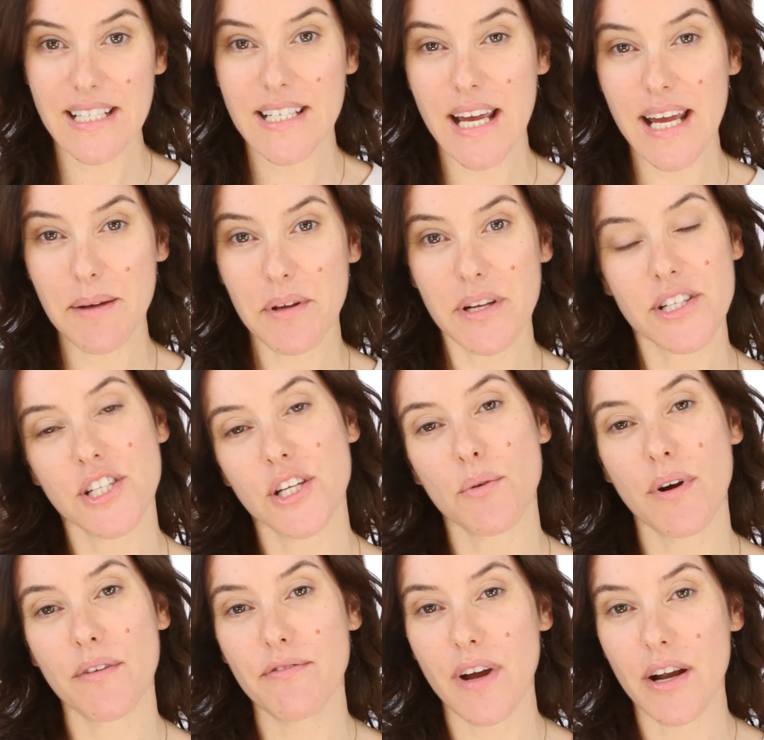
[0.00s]
today I'm going to
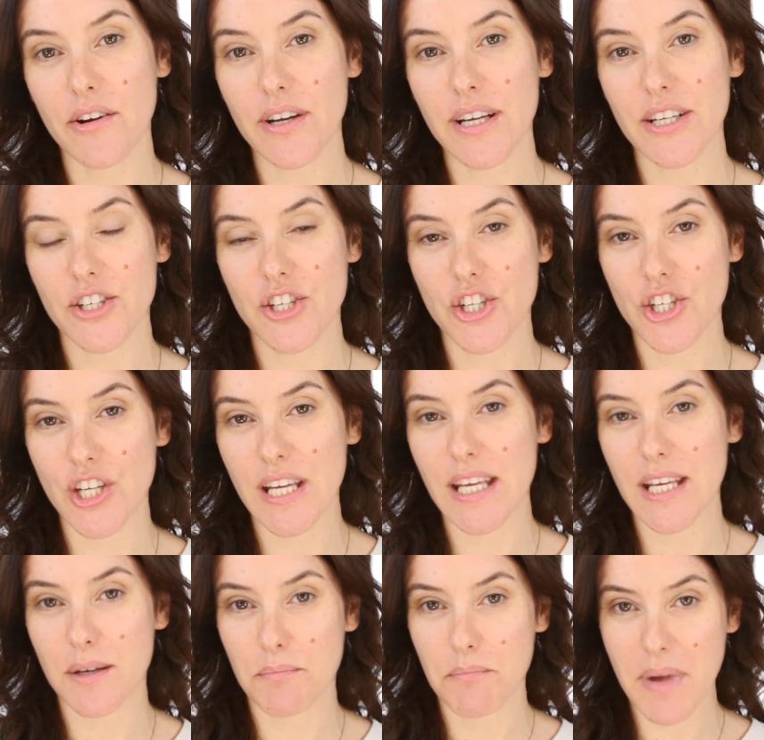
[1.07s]
do a very
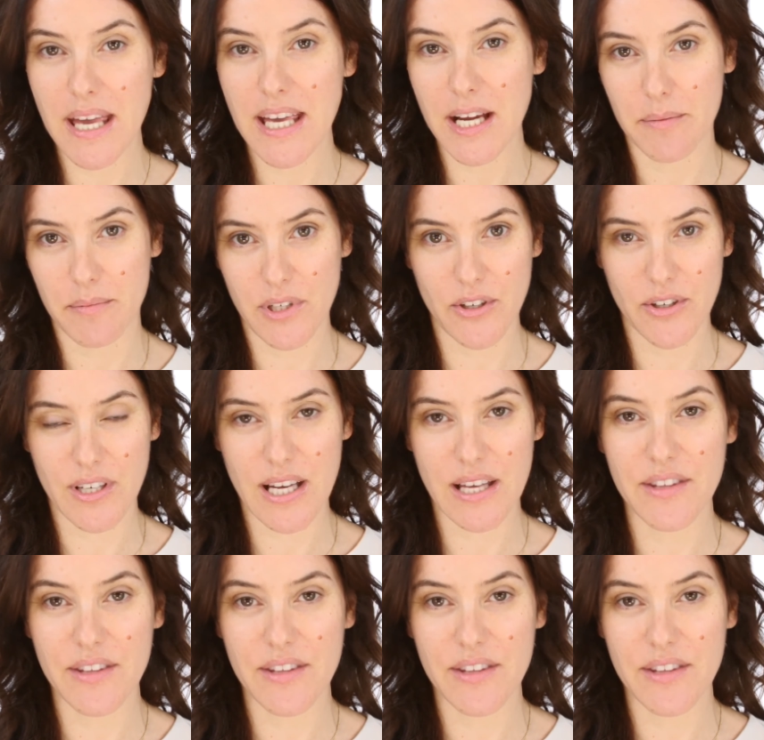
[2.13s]
chic makeup look,